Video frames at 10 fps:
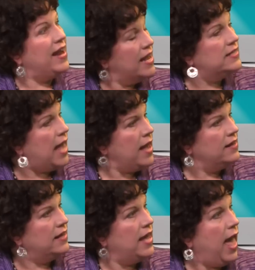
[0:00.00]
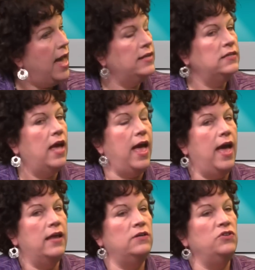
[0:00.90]
and exactly, and
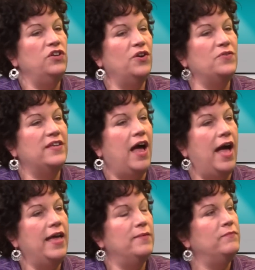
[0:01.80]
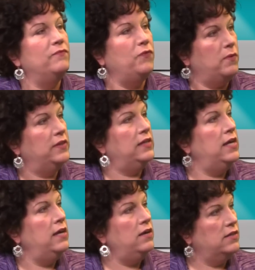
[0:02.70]
and you know that I am
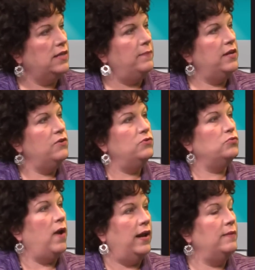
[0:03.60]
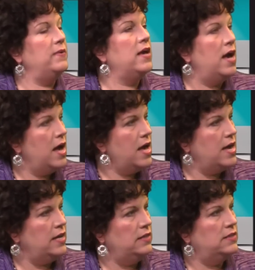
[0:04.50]
frequently somebody who's running
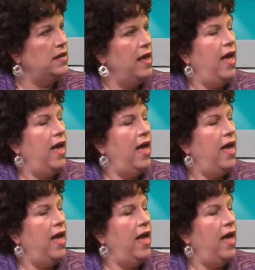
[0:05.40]
behind,